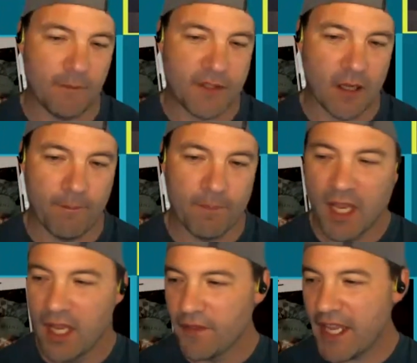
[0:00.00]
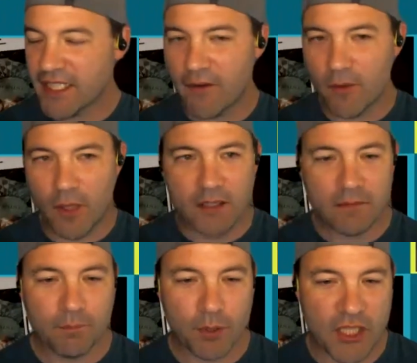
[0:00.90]
So thanks, everyone.
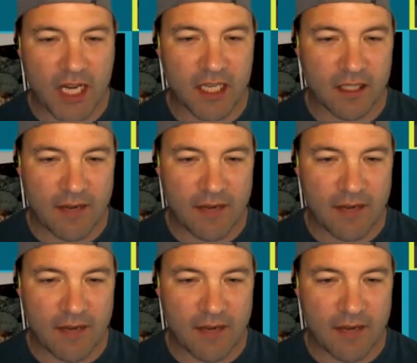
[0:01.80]
Appreciate it.